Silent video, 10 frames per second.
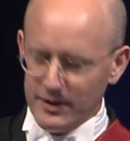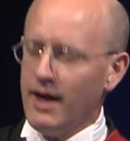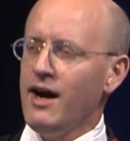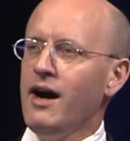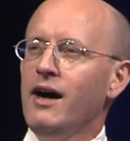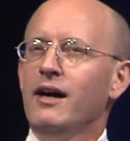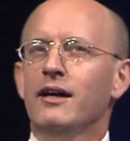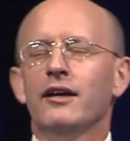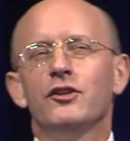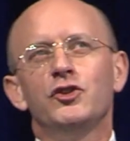
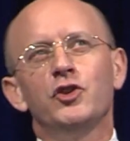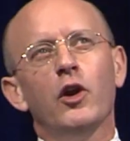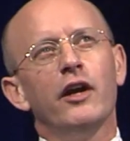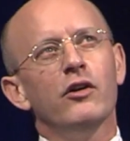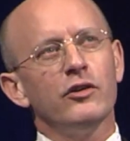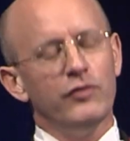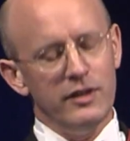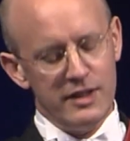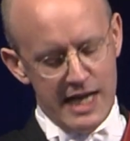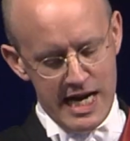Ah, jolly
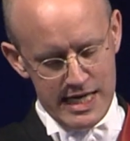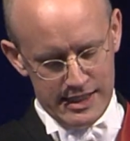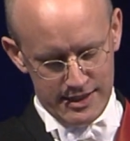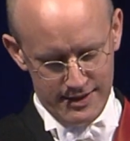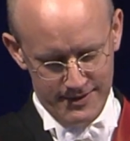Oxford days